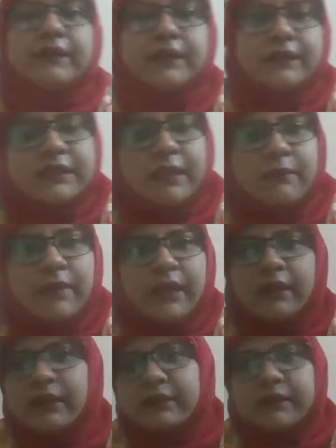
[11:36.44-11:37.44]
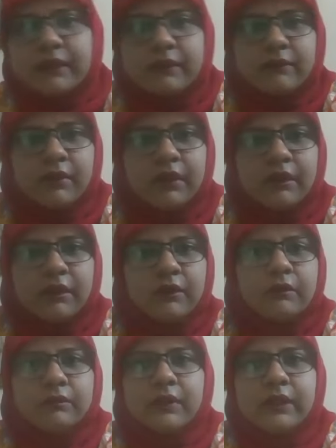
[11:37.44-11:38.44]
and subheadings, and
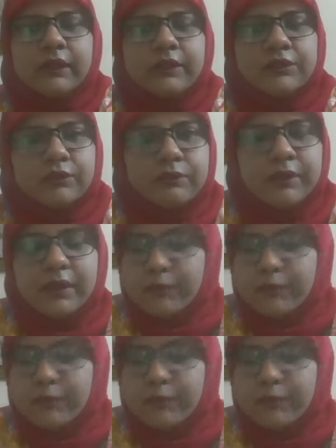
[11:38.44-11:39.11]
there should be a